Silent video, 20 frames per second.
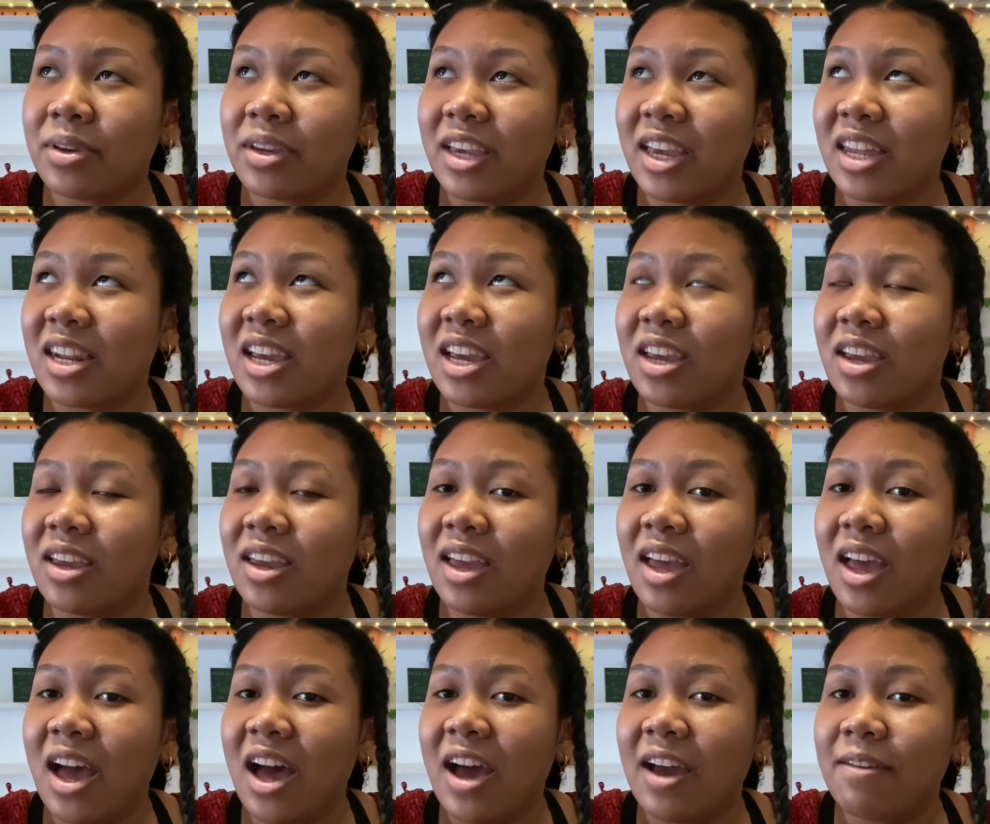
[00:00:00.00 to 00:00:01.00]
And I
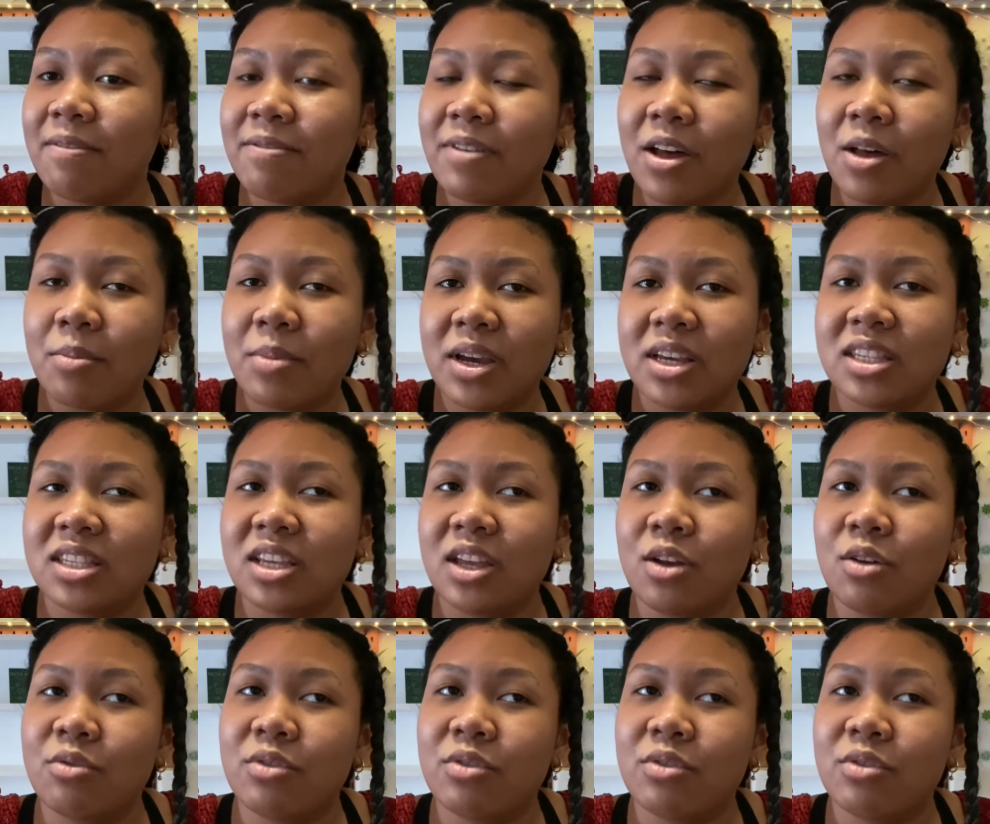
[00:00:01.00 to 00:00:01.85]
felt myself,